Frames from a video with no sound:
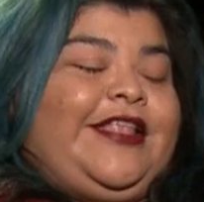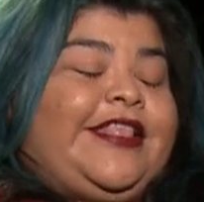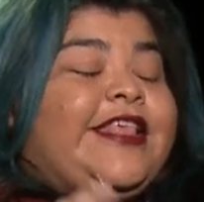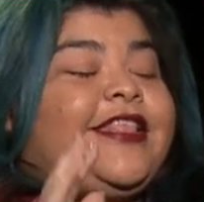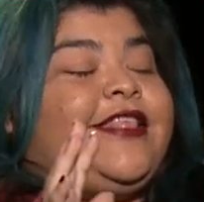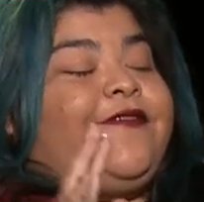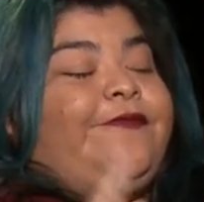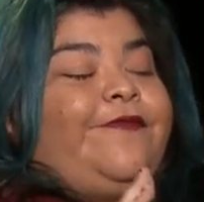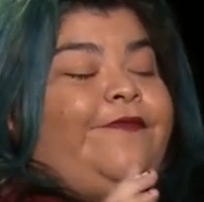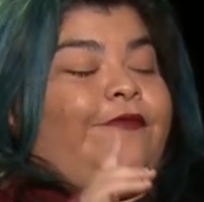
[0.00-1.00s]
This is
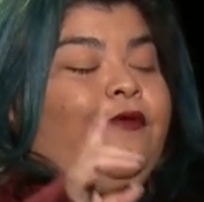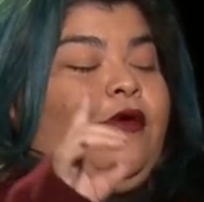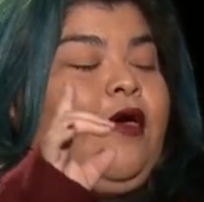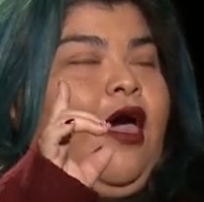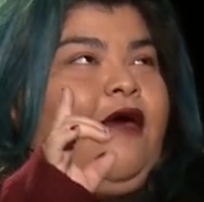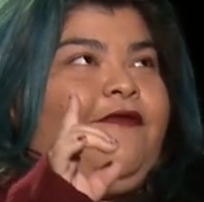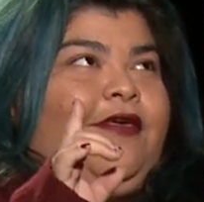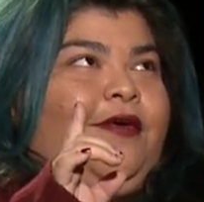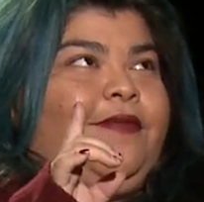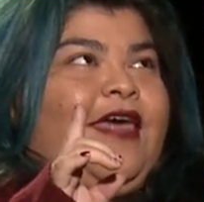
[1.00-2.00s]
a
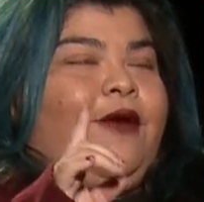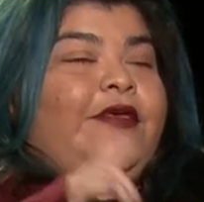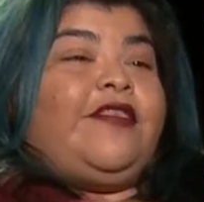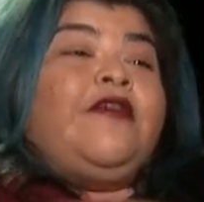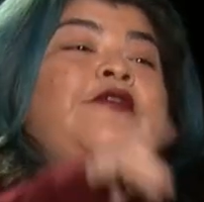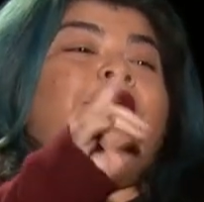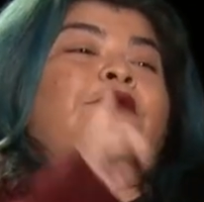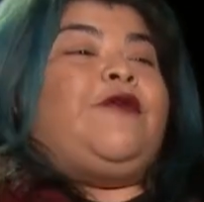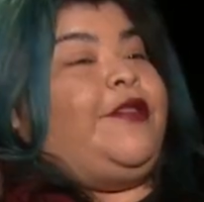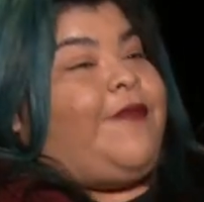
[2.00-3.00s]
film that was
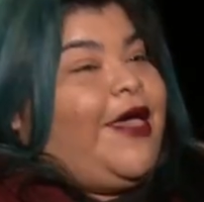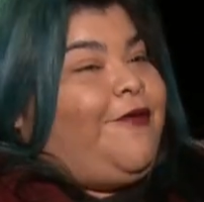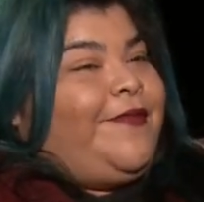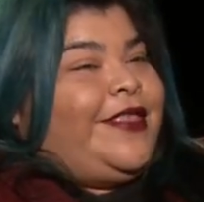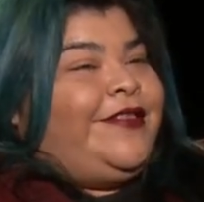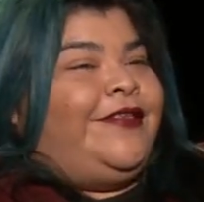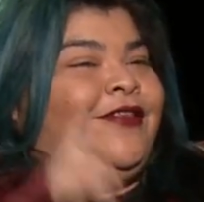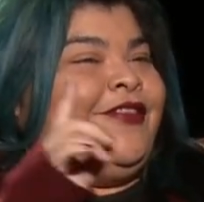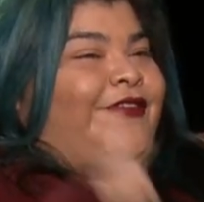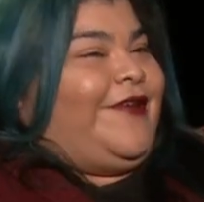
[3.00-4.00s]
written by a woman,
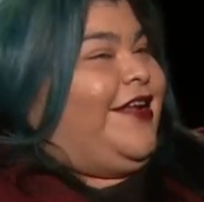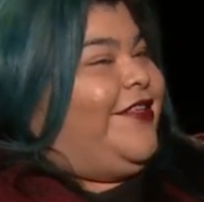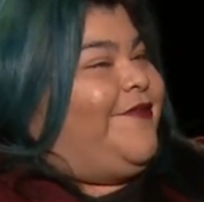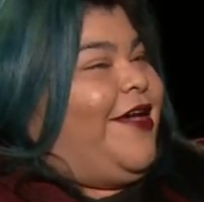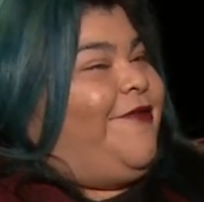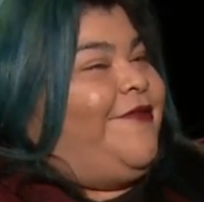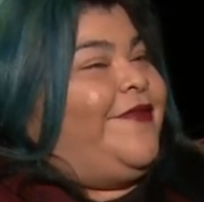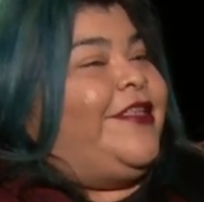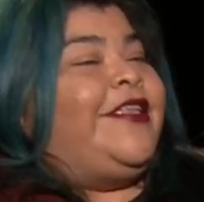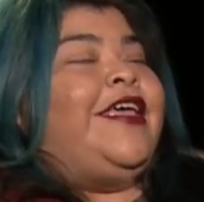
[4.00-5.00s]
directed by a
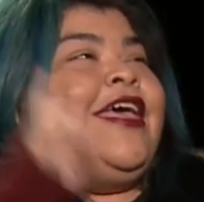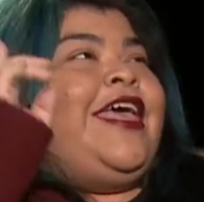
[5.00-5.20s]
woman.